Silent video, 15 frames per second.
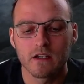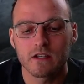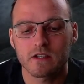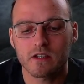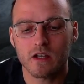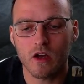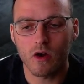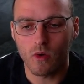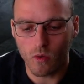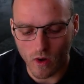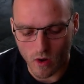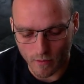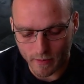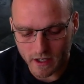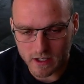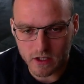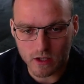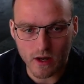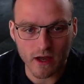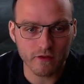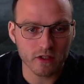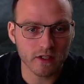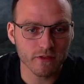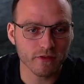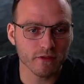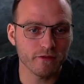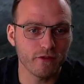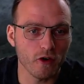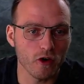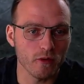So, well, because you have your different
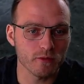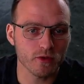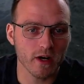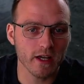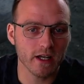forms, right?